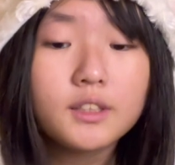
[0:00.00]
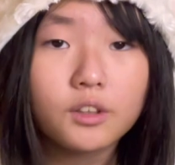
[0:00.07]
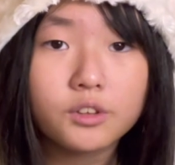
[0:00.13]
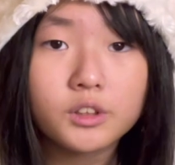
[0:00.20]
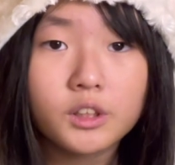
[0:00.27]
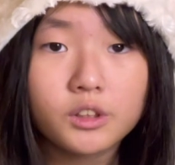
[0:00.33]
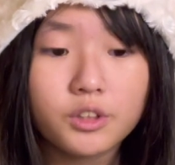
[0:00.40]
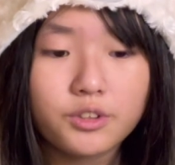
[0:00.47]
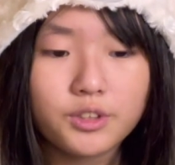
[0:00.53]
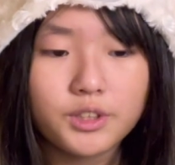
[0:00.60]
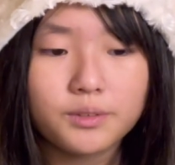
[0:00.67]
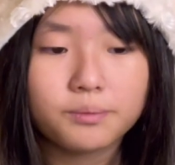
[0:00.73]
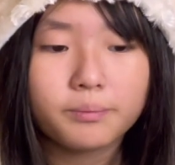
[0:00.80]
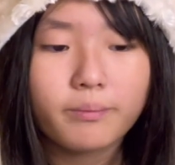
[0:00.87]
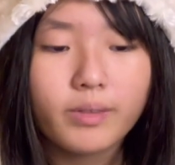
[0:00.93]
salt
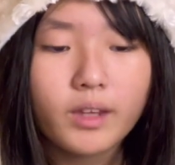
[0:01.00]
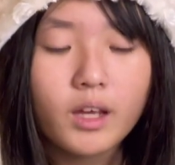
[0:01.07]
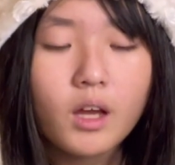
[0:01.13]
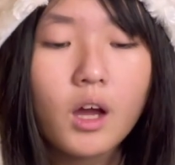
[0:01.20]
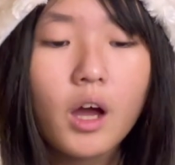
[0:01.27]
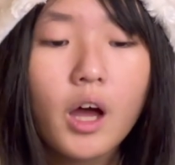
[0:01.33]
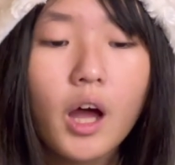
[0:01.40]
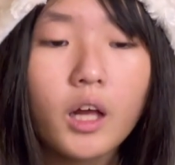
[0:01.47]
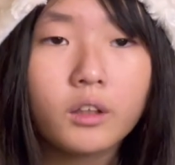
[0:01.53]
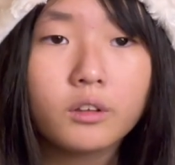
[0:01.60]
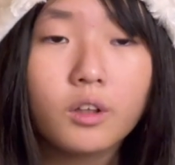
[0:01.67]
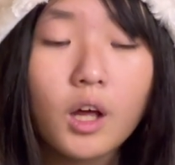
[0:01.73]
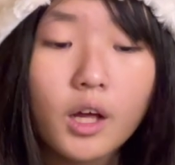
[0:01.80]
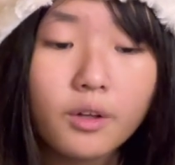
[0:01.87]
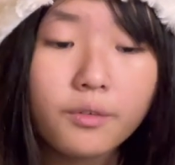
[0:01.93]
solution.
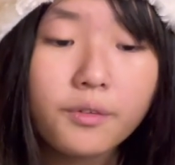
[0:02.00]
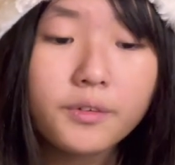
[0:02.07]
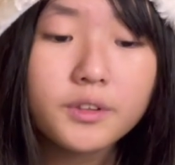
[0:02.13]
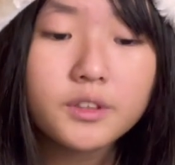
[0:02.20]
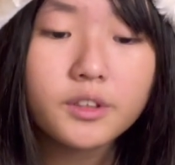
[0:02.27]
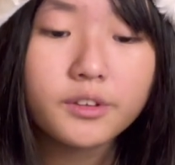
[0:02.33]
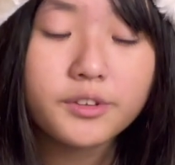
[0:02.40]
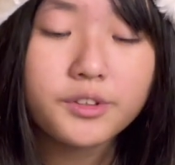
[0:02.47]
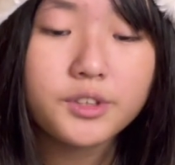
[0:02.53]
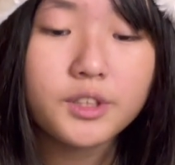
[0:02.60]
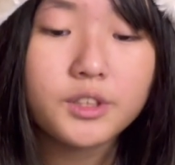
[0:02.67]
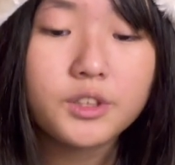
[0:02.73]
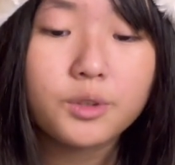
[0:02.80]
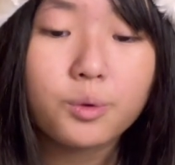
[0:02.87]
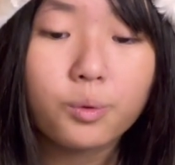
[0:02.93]
Allow the solution
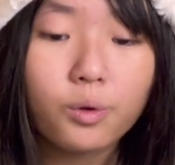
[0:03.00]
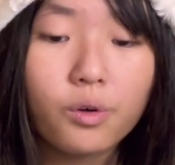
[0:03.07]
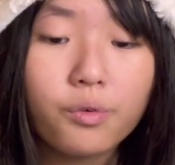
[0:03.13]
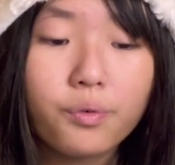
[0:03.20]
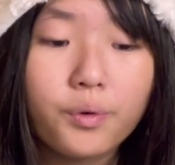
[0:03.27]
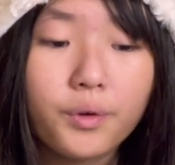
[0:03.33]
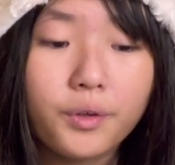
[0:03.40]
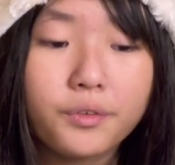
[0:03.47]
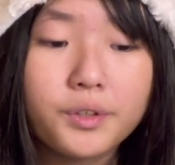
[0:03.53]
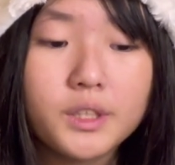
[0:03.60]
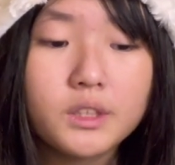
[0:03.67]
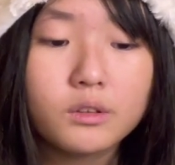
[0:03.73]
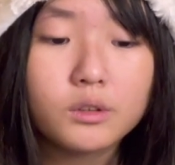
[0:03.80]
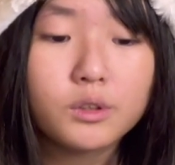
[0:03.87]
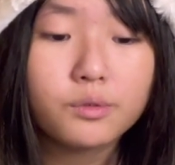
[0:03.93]
to cool for a
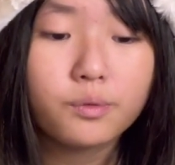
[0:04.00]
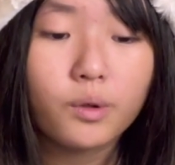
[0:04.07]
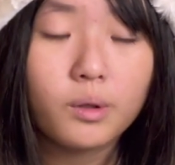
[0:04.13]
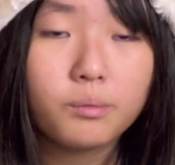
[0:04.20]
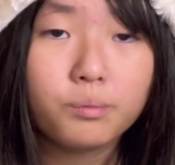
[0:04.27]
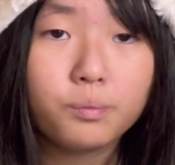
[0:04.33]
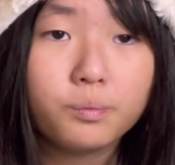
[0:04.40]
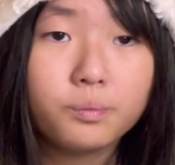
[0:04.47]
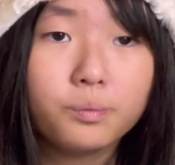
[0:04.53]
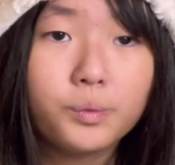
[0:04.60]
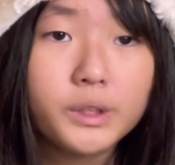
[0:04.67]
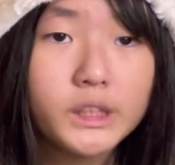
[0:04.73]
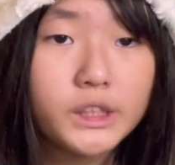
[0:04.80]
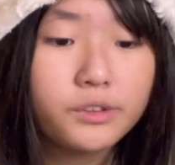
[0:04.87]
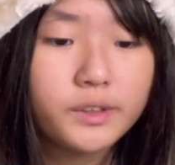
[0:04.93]
crystal to form,
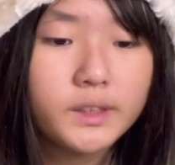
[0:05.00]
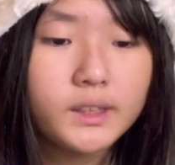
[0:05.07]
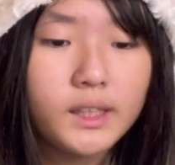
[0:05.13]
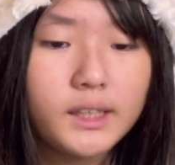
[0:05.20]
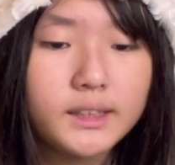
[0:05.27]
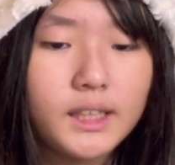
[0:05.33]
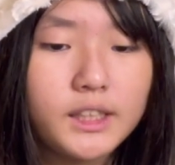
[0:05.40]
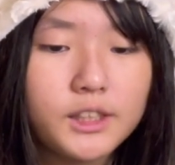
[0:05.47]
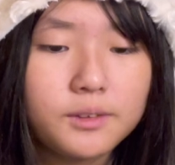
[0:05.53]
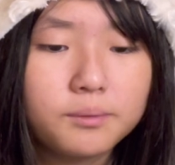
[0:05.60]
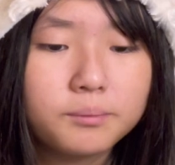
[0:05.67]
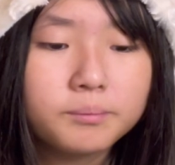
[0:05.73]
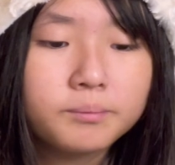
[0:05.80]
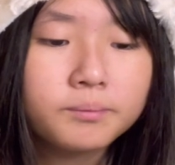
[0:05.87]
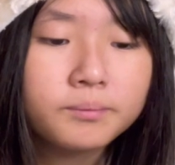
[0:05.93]
which is crystallization.
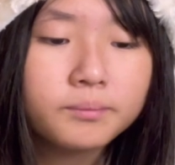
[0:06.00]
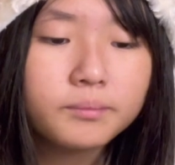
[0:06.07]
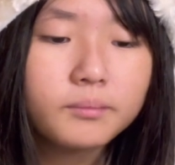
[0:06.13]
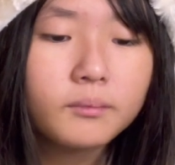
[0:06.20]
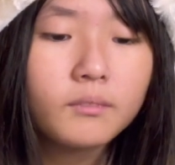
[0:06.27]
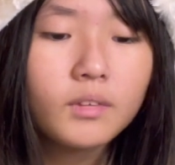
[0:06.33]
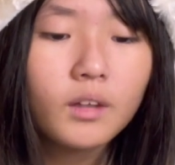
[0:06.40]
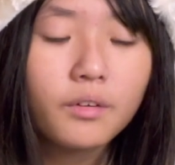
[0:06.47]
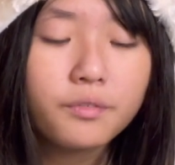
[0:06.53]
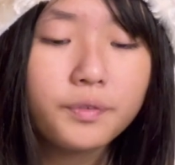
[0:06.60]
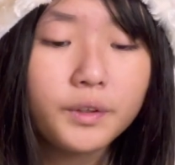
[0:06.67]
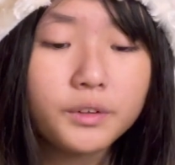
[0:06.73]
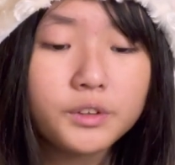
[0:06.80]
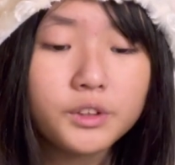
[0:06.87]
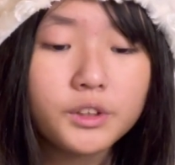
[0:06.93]

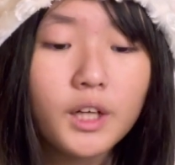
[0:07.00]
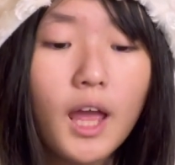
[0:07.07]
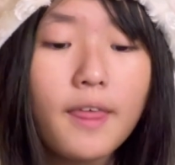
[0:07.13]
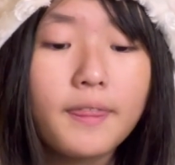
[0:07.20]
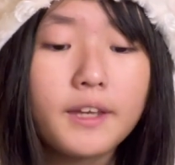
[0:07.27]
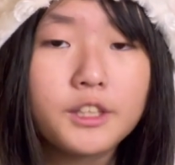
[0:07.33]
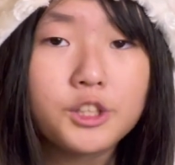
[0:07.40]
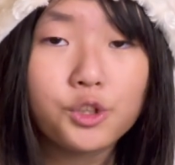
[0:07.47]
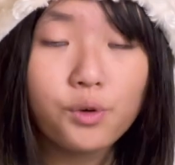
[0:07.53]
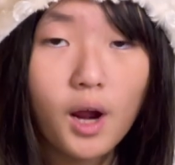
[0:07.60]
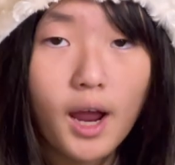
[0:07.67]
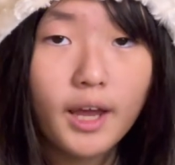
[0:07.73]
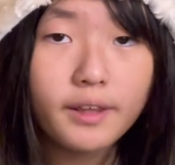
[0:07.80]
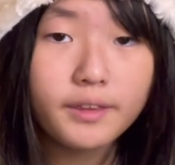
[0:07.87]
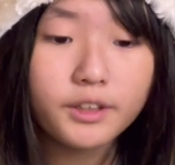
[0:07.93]
Filter and then
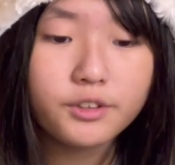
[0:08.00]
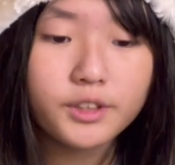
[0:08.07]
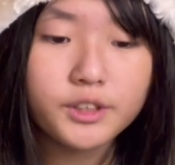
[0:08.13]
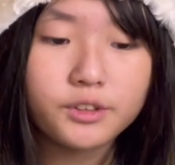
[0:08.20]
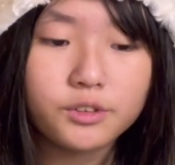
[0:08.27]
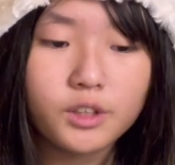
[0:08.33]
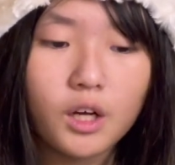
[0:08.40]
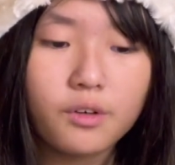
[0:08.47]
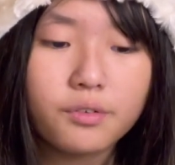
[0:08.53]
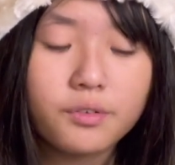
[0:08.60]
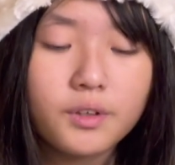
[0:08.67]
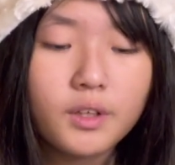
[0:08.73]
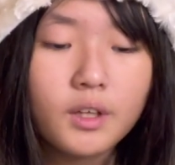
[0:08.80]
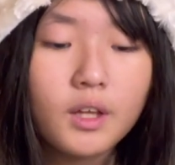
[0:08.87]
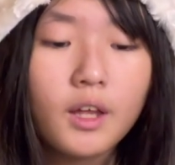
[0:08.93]
dry the crystals off.
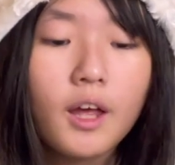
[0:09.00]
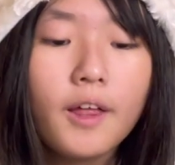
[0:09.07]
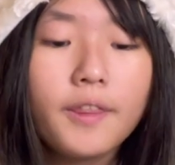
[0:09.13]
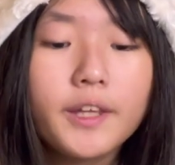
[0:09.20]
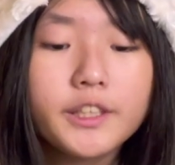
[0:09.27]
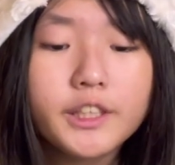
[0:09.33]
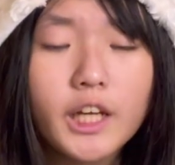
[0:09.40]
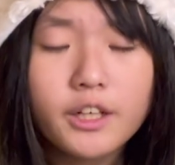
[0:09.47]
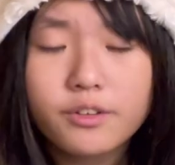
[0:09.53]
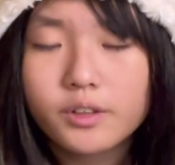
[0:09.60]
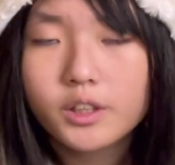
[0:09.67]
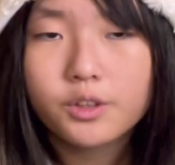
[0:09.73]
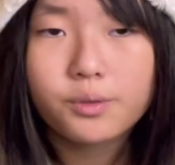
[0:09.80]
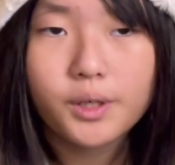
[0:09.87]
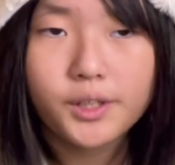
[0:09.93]
The general
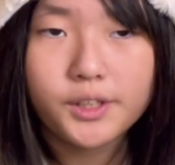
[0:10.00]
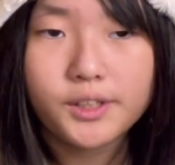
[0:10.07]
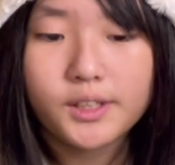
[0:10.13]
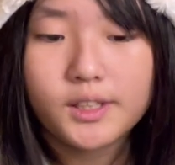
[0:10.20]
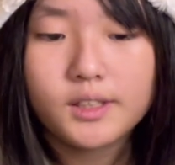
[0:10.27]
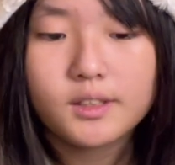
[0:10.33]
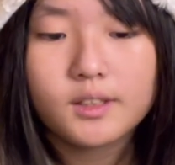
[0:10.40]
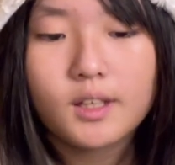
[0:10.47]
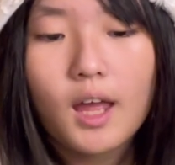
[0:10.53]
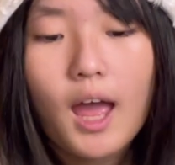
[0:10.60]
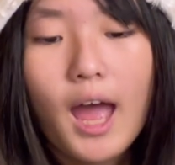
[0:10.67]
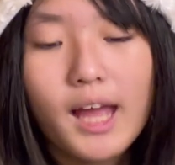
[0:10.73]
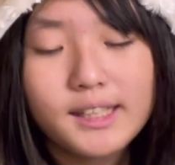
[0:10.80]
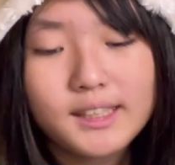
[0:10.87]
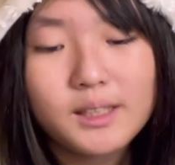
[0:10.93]
equation is
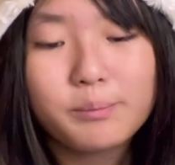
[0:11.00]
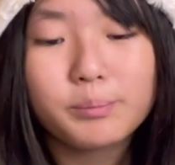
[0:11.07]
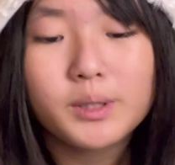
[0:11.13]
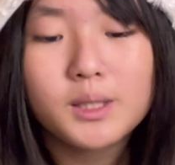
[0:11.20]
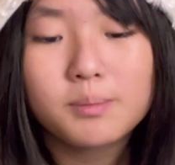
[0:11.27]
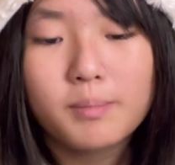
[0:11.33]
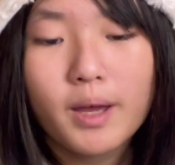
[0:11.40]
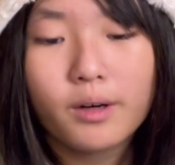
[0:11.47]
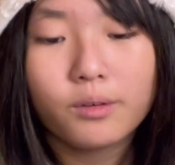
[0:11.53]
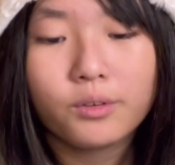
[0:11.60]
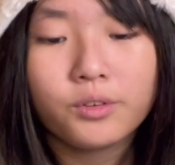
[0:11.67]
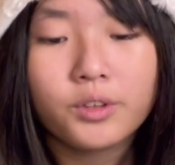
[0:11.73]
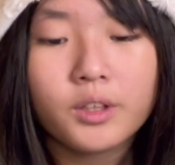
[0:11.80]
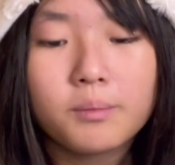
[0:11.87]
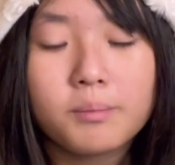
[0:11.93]
acid plus
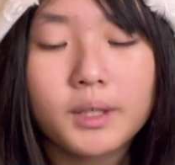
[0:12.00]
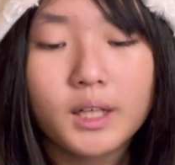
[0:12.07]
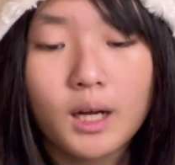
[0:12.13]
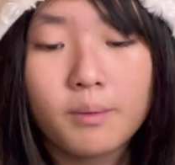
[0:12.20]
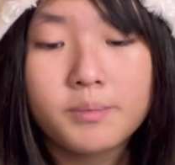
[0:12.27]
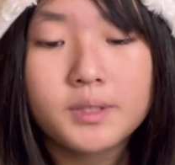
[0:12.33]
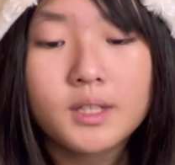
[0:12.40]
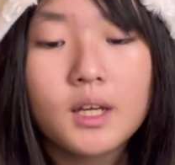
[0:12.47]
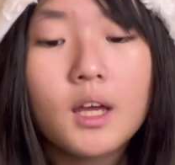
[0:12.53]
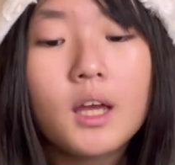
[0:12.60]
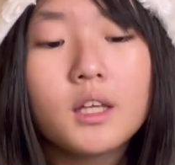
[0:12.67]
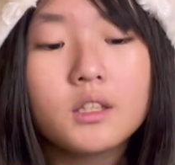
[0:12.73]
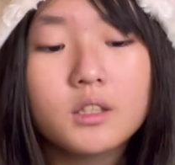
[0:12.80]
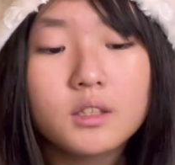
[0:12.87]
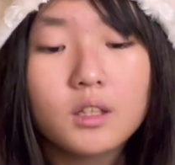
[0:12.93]
metal becomes
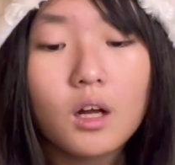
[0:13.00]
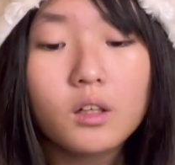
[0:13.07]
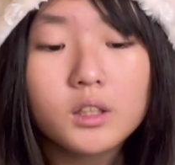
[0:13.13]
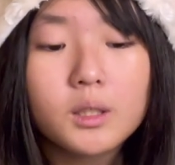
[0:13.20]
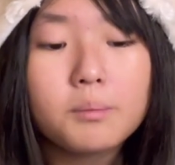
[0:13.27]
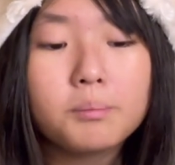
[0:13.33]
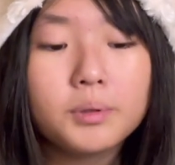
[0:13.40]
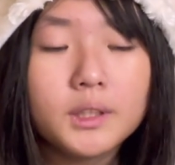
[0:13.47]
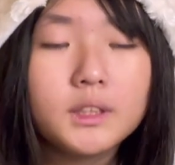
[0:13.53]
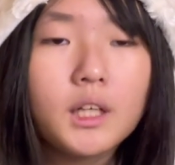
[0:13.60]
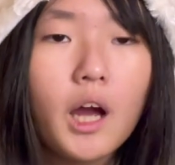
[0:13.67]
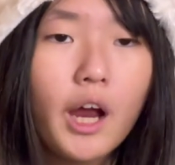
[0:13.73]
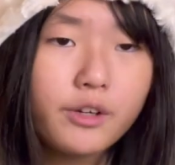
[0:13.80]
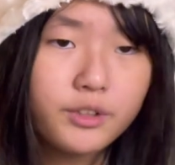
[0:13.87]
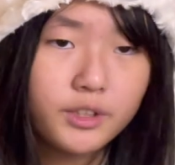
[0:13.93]
salt plus
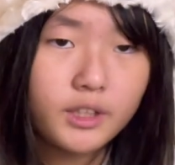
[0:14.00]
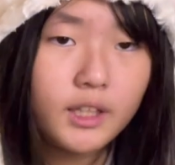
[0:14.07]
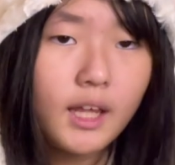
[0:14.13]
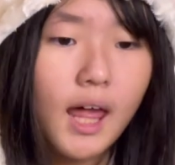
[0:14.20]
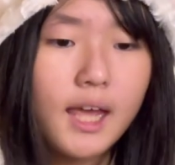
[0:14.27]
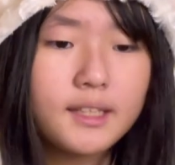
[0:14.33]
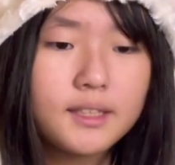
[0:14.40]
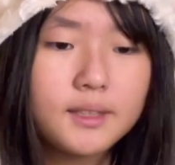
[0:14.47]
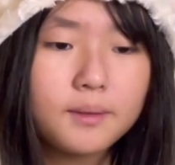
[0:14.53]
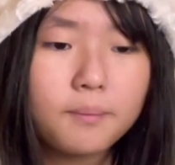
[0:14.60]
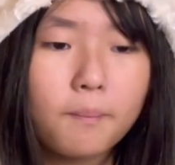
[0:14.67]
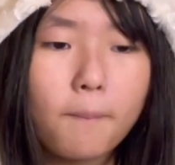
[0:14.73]
hydrogen gas.